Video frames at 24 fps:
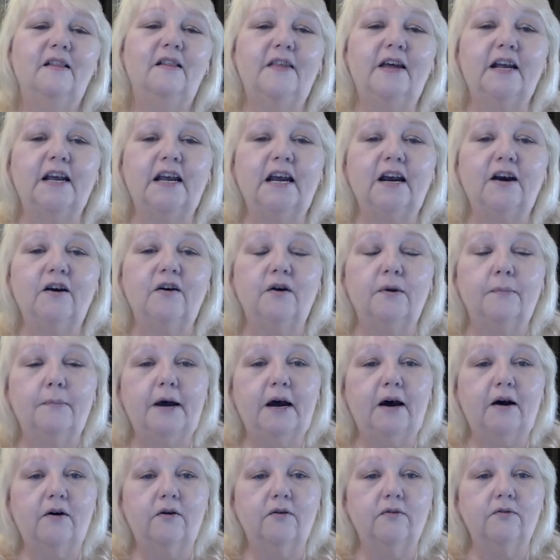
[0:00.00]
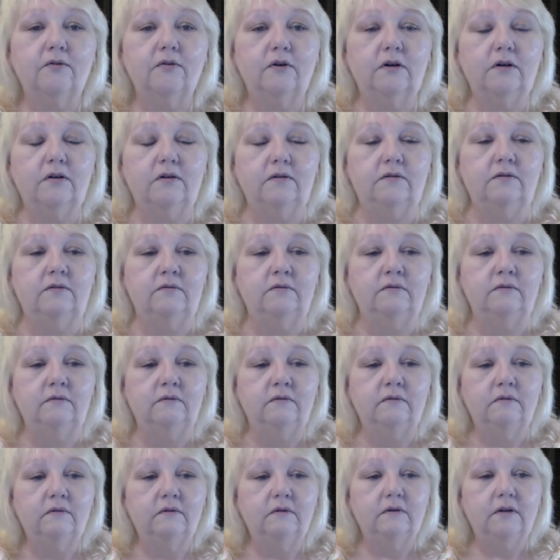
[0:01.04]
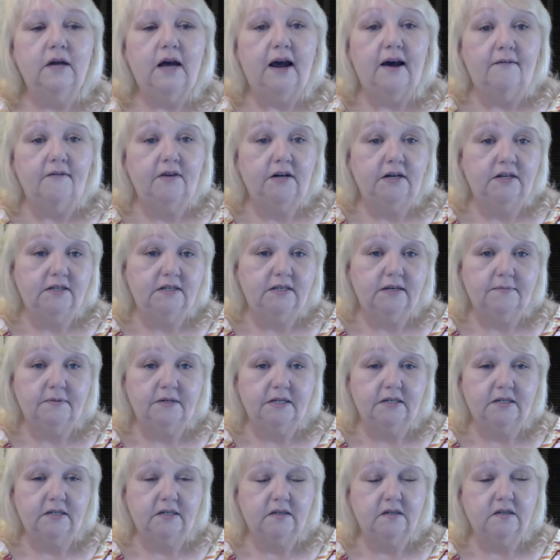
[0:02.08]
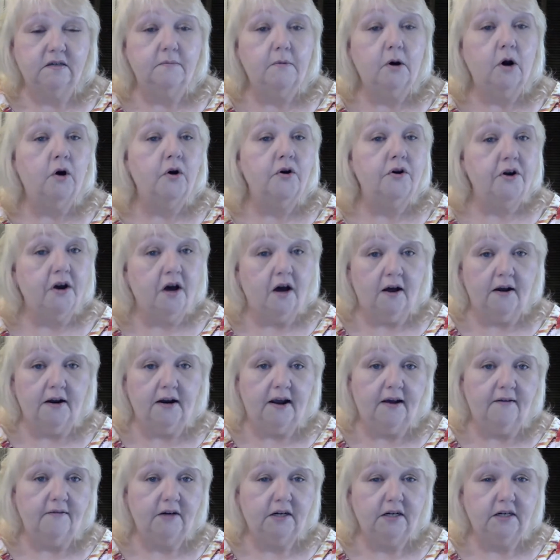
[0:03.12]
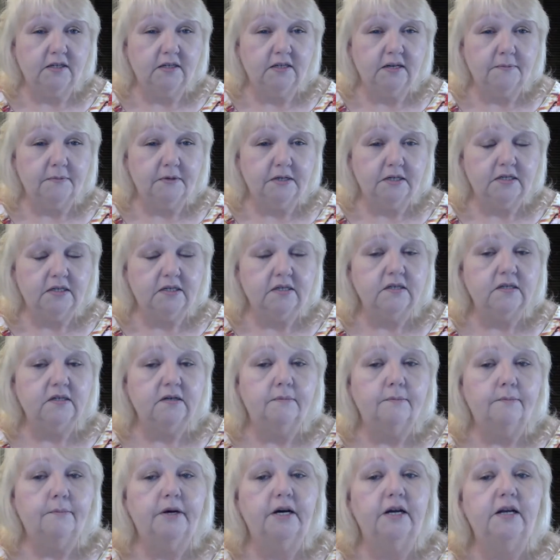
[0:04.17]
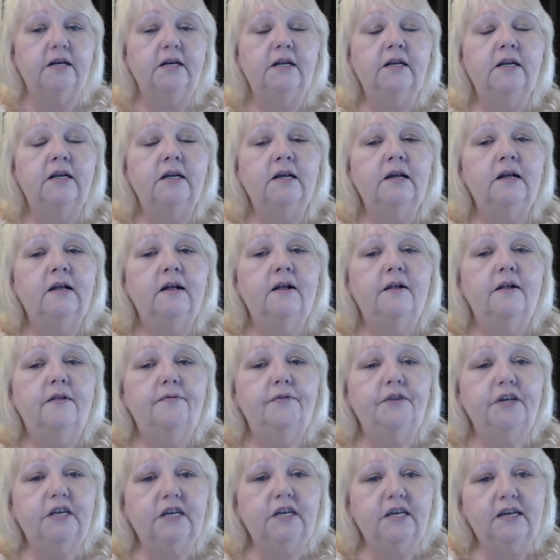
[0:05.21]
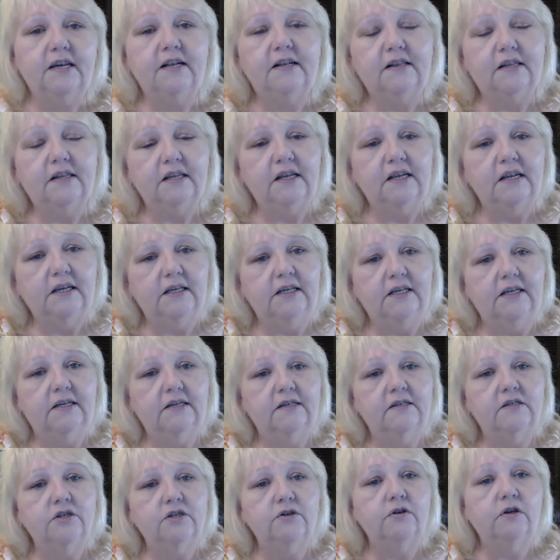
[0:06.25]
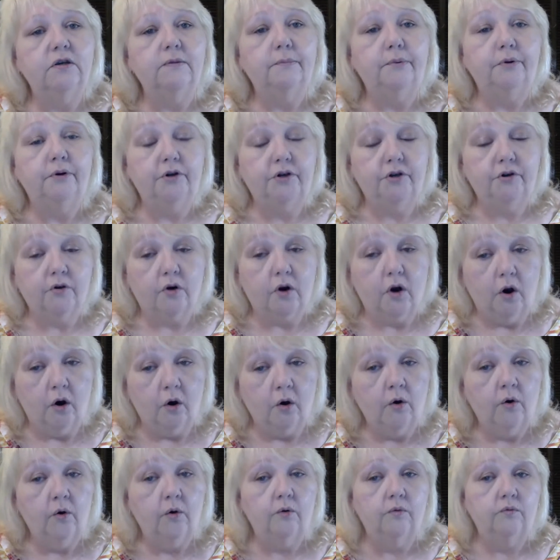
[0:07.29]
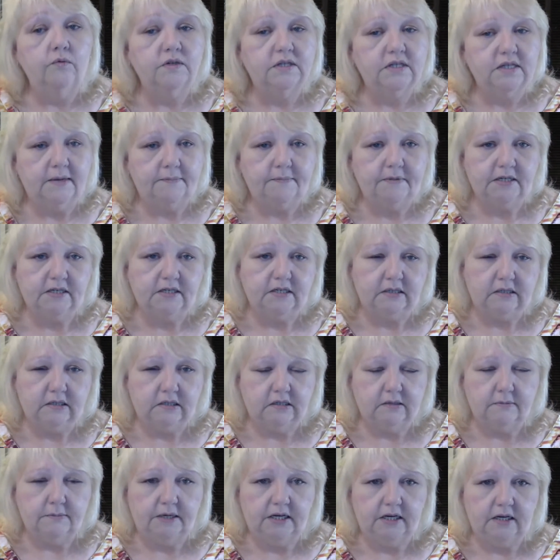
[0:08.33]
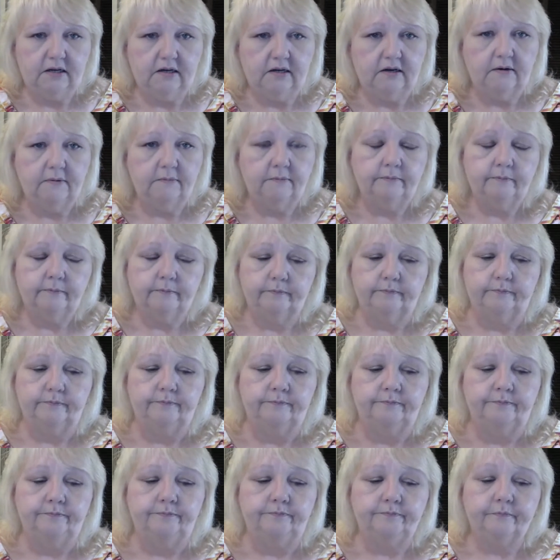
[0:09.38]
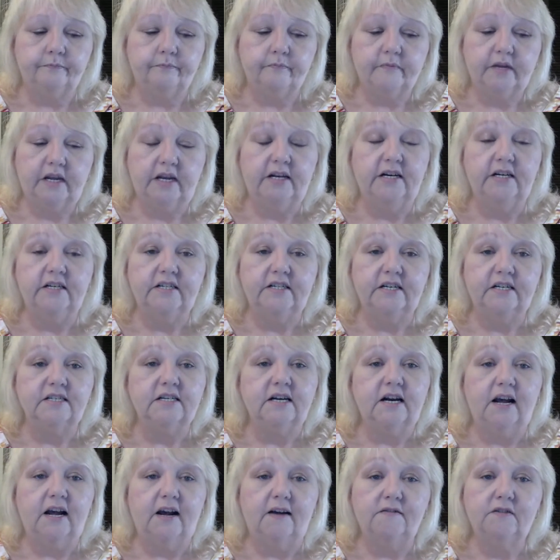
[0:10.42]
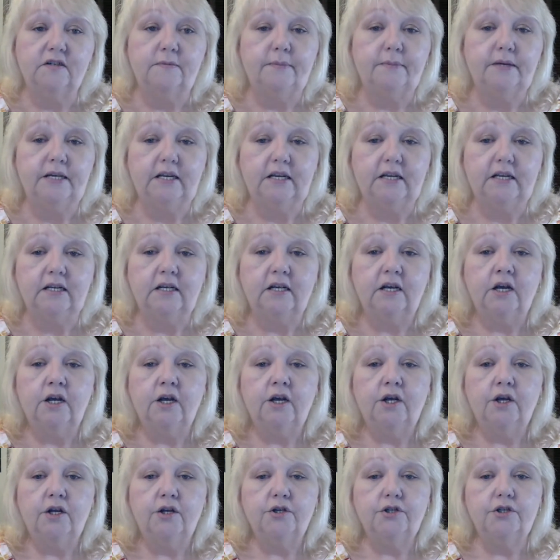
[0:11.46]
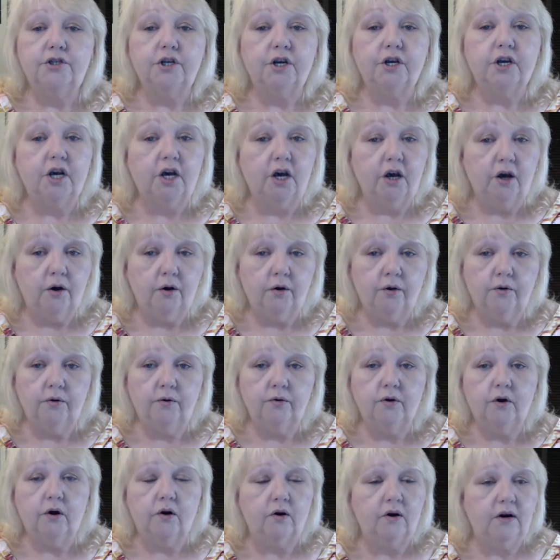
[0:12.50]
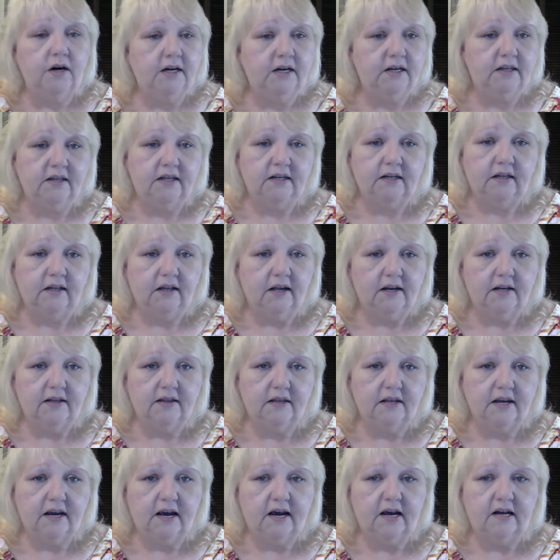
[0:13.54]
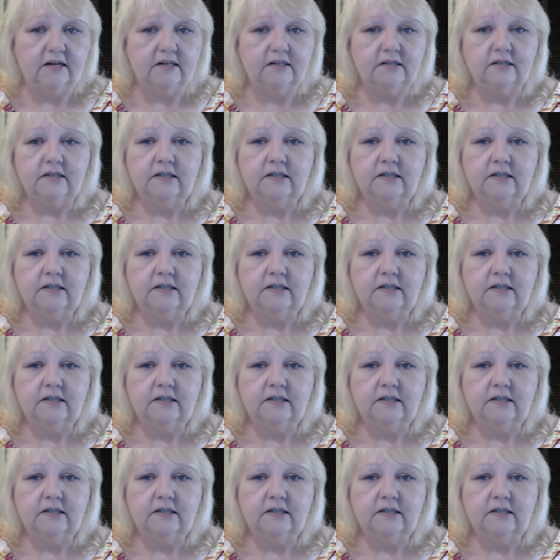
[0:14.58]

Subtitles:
They care about having a septic system or not having a septic system. But the key thing is you can put your own septic system in and it doesn't have to be to code or anything like that.